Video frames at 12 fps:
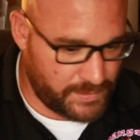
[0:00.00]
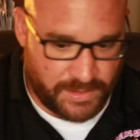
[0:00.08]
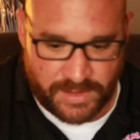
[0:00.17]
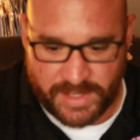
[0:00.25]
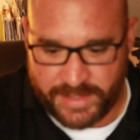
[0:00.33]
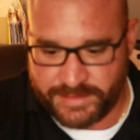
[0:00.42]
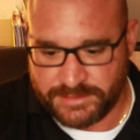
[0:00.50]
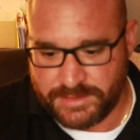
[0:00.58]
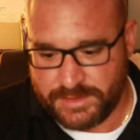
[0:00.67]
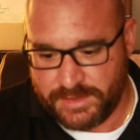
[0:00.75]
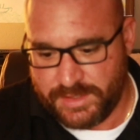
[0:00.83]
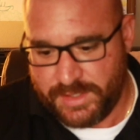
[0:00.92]
All right,
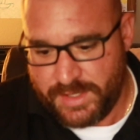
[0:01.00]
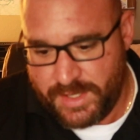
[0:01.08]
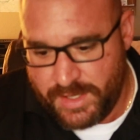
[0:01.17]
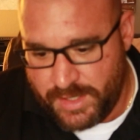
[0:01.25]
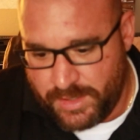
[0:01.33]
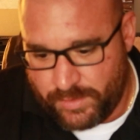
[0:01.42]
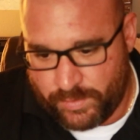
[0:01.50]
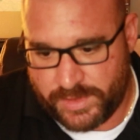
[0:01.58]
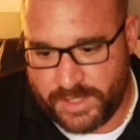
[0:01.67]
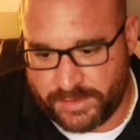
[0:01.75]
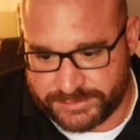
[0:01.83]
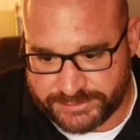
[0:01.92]
what
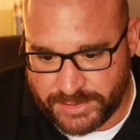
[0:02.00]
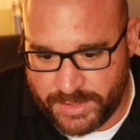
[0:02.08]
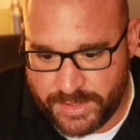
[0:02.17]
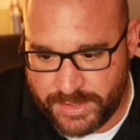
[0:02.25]
else?